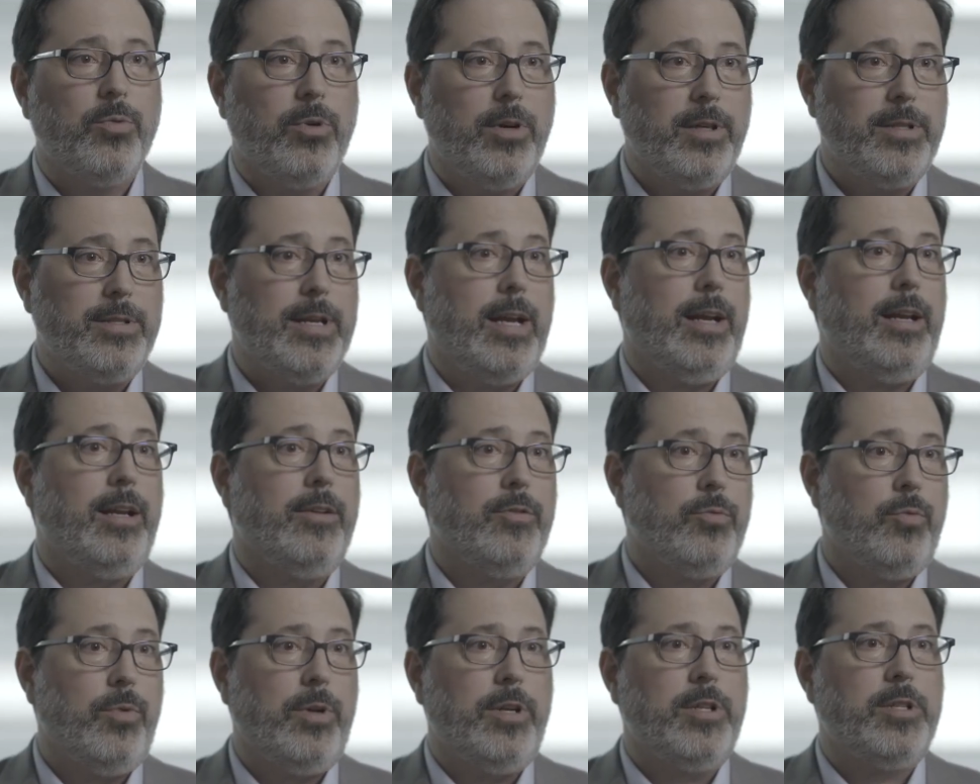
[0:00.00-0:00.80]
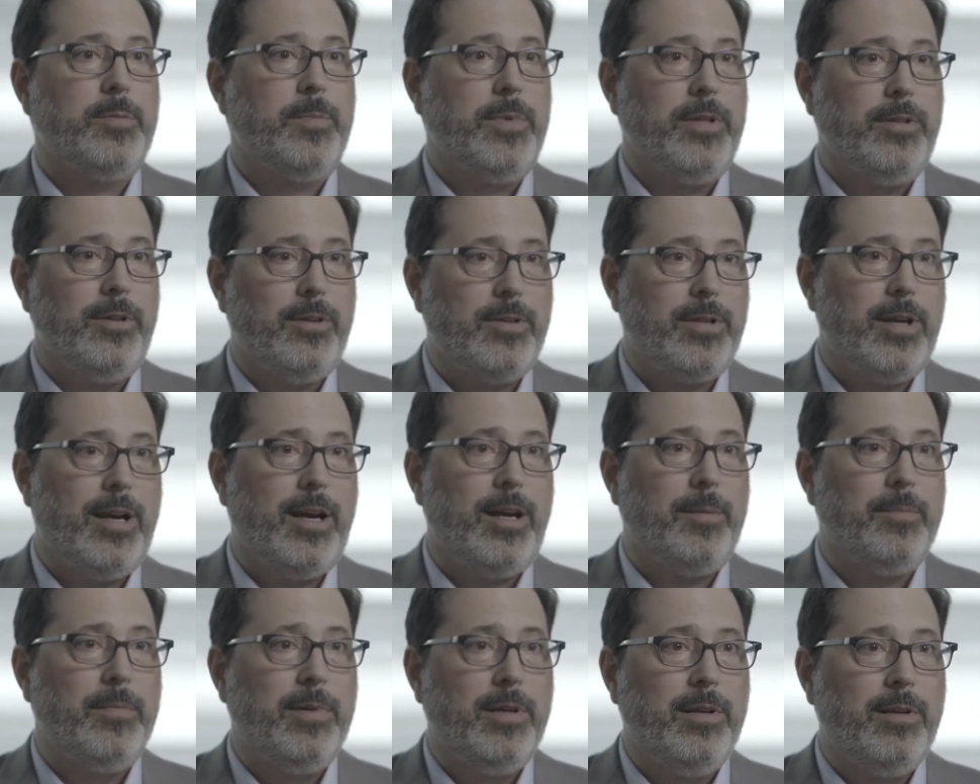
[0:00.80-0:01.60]
where executives want to spend their
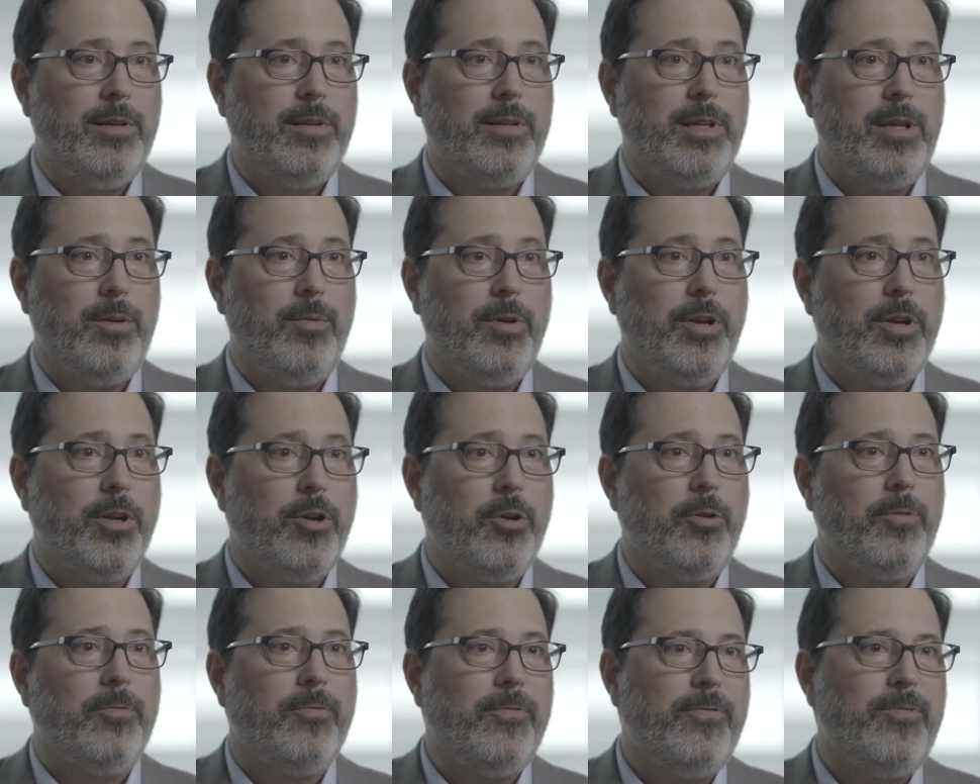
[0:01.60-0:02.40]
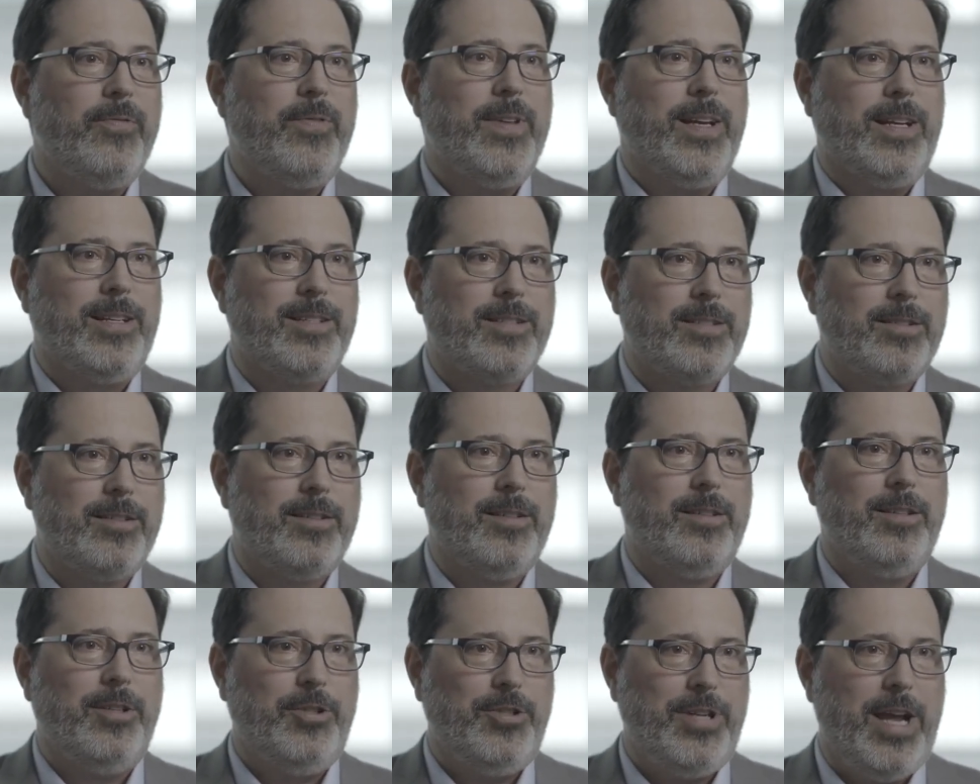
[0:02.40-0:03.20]
time. They want to go fix
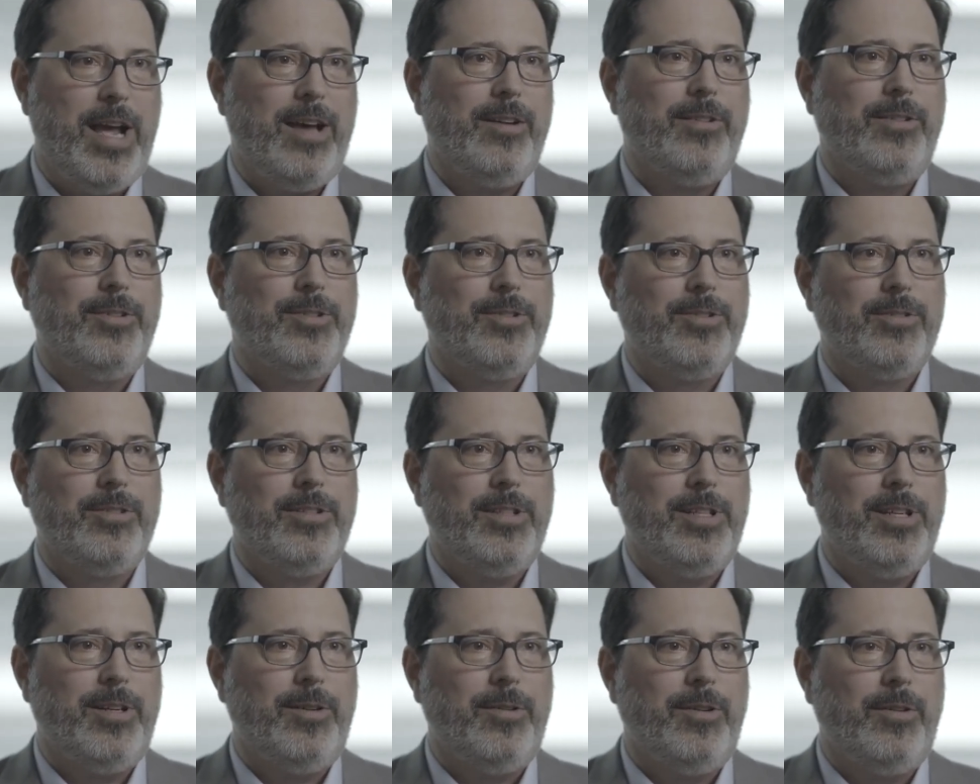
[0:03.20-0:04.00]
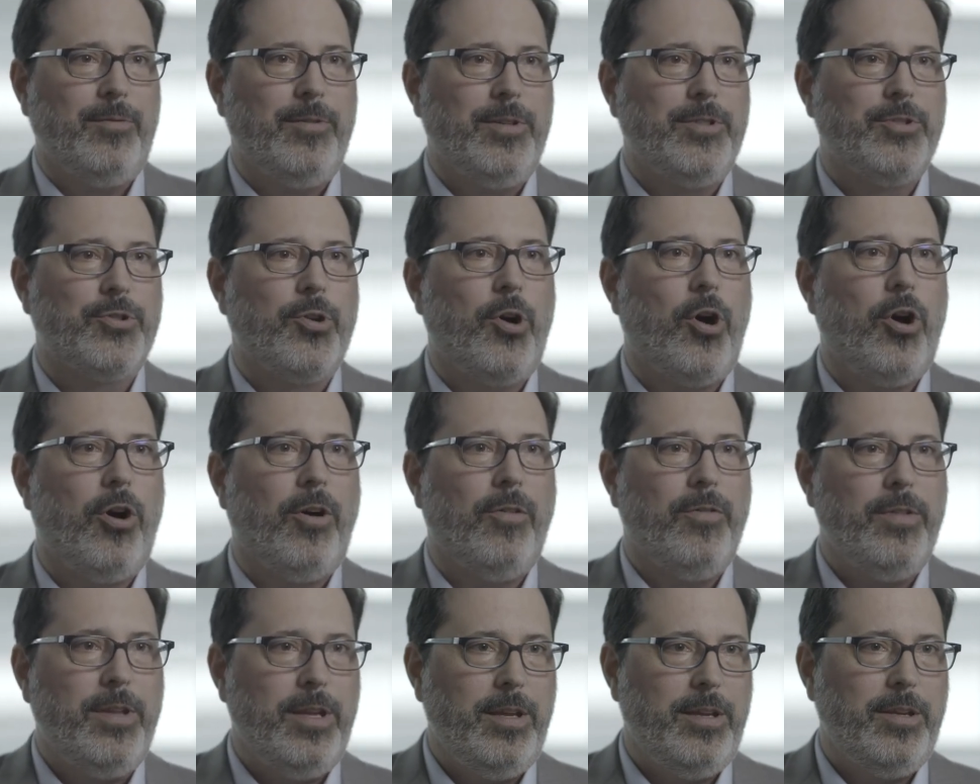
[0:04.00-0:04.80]
the challenge,
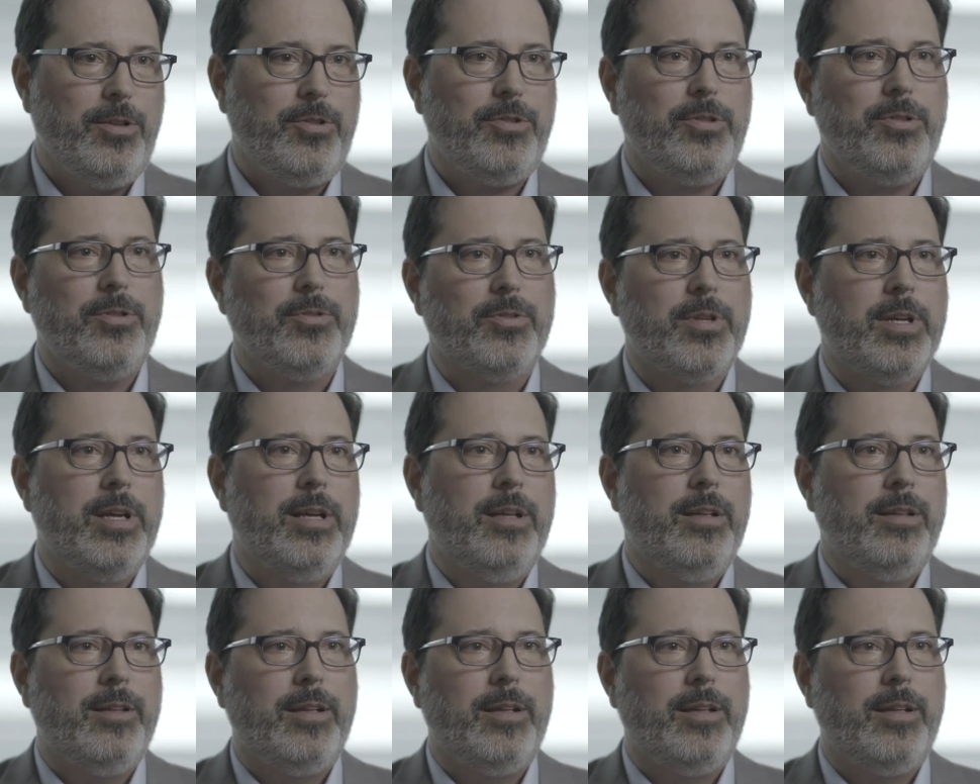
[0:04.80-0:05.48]
resolve the issues.